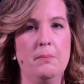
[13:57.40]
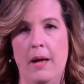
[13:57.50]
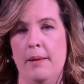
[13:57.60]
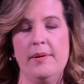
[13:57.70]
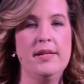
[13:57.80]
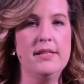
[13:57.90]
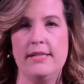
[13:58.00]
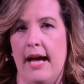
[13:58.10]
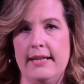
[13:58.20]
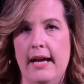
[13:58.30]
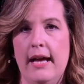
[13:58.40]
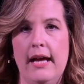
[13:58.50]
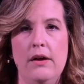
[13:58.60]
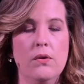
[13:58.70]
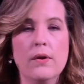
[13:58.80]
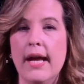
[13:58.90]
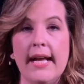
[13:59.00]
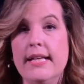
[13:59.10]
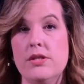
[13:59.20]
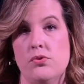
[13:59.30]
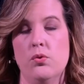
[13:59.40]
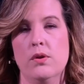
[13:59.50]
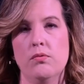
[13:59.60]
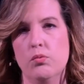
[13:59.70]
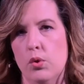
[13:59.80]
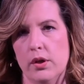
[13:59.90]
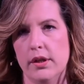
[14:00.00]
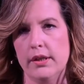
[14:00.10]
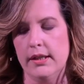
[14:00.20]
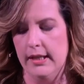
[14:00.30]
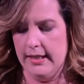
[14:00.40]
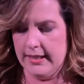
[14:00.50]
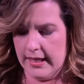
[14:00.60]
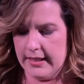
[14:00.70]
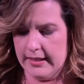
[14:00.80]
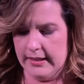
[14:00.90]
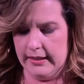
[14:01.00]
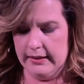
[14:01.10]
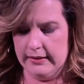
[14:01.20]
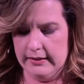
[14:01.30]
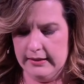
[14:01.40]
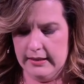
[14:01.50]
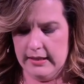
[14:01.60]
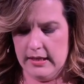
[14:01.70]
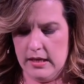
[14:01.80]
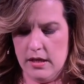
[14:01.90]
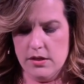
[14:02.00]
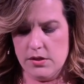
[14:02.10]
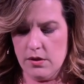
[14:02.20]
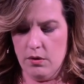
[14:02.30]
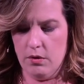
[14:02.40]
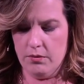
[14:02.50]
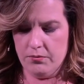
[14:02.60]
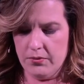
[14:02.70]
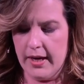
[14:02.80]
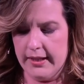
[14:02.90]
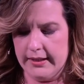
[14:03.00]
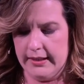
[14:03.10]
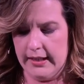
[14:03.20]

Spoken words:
mama, dada, or any sort of word. Nothing. So finally,